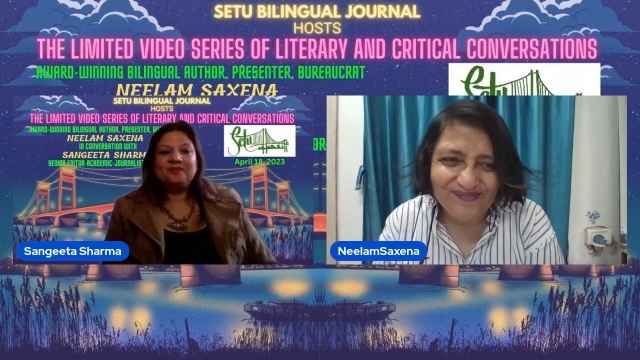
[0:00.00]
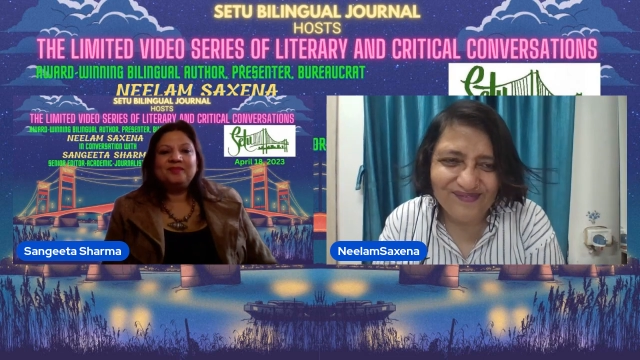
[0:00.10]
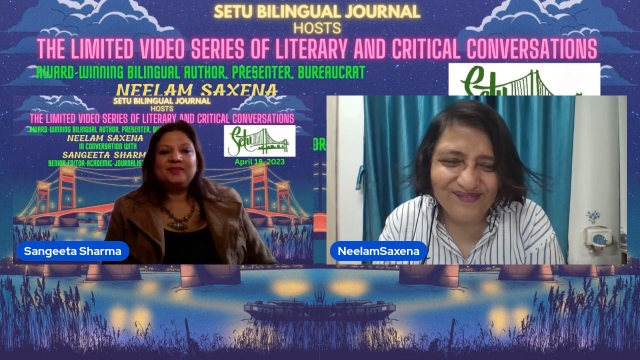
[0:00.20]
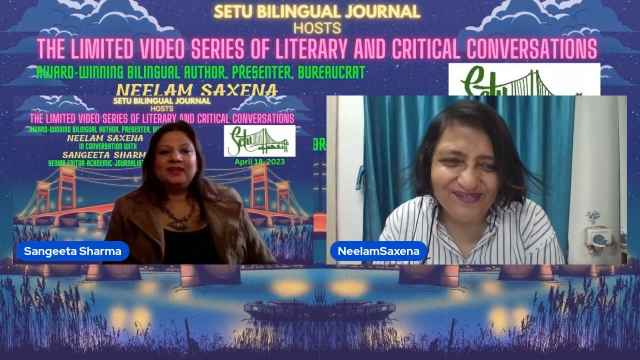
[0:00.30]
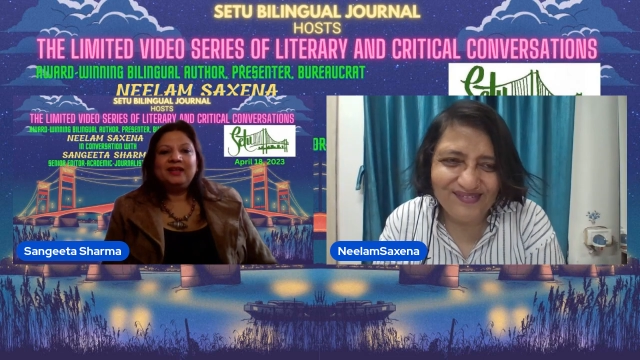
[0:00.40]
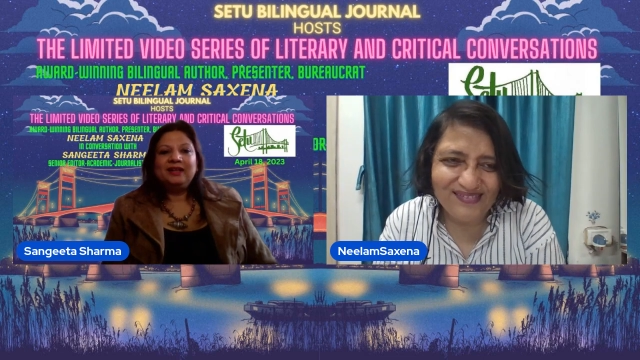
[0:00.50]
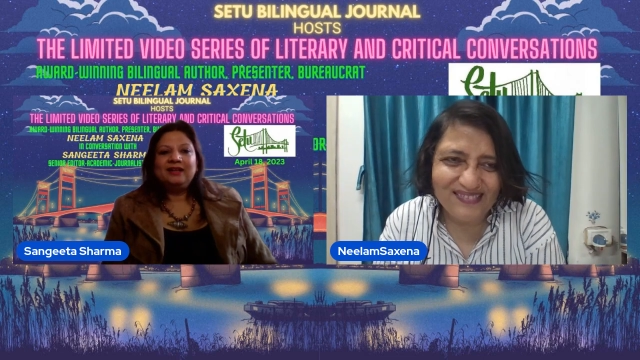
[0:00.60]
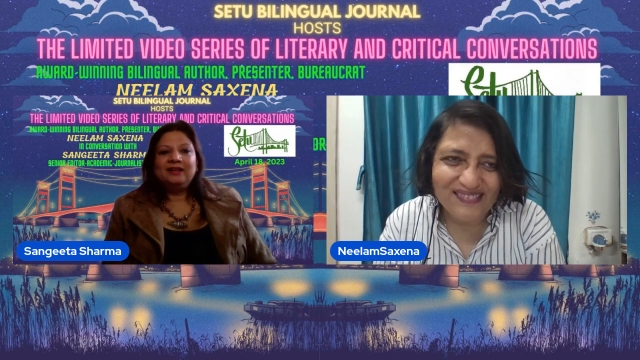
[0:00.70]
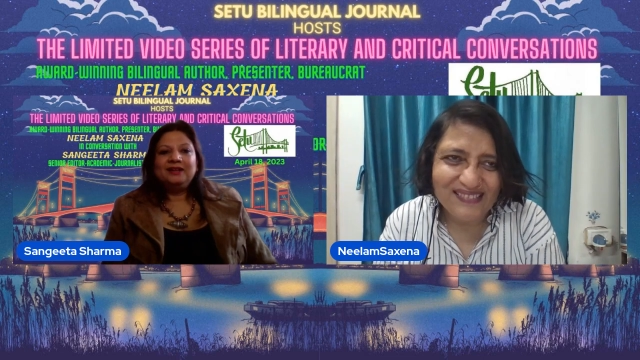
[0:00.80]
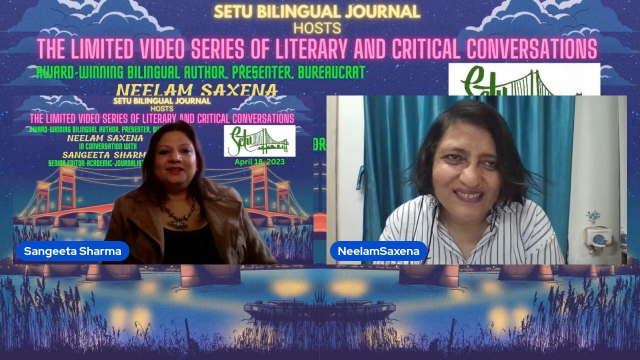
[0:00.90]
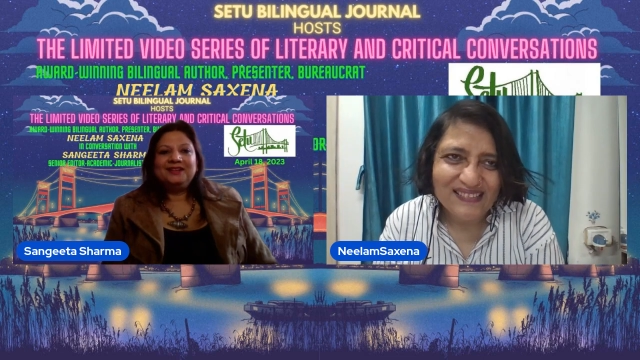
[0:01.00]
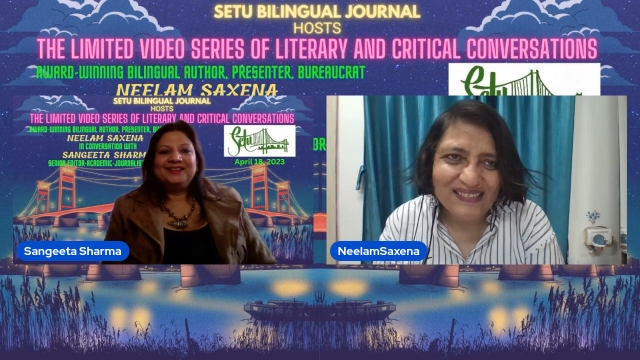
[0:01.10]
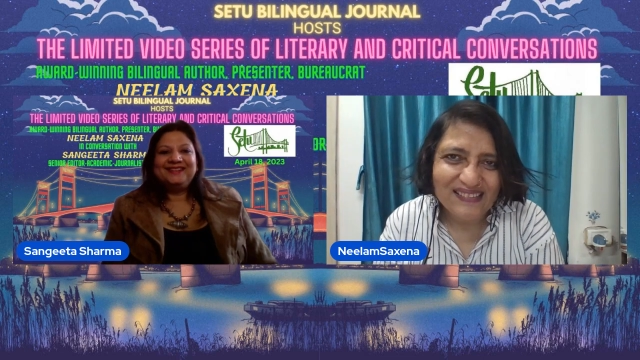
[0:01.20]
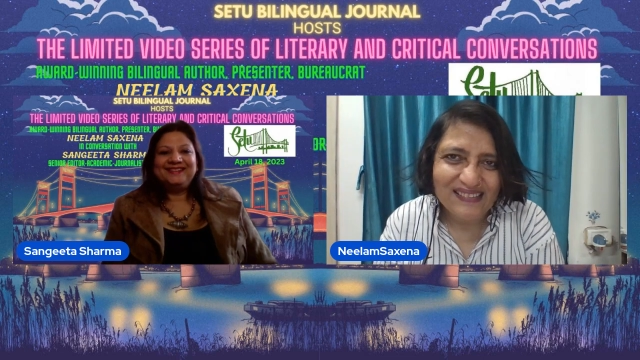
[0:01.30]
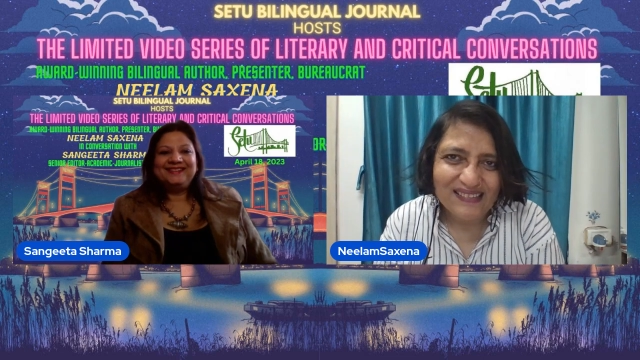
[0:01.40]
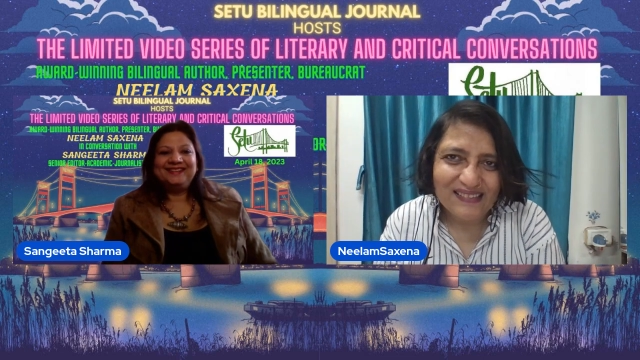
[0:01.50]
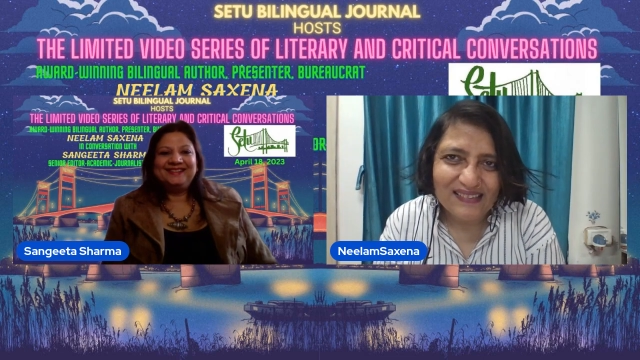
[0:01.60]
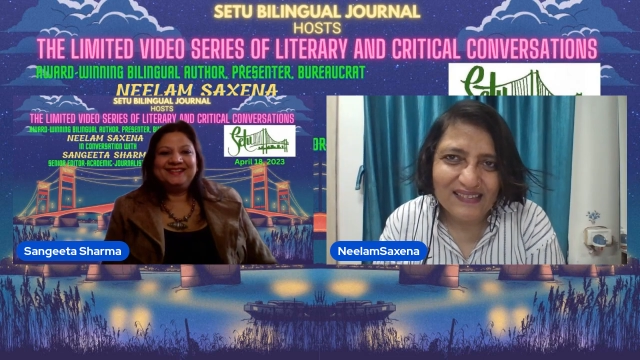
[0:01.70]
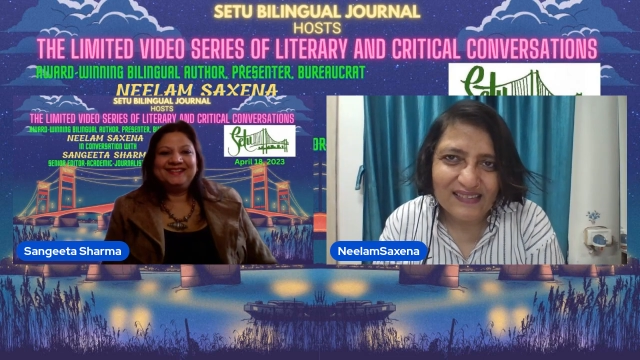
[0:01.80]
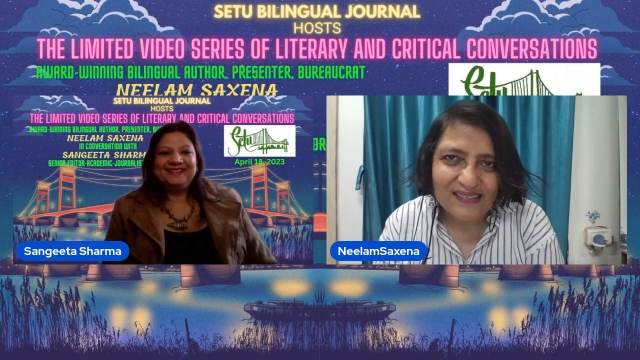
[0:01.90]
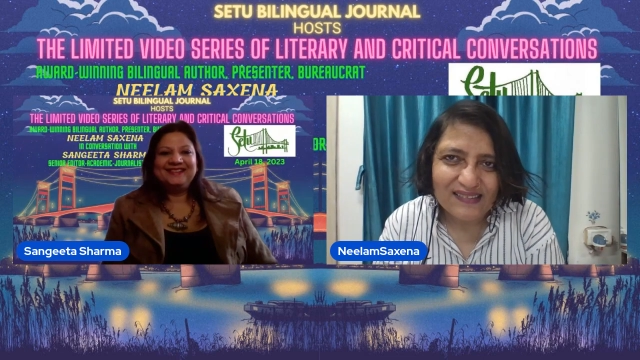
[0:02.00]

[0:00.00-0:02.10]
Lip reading: Nothing is said.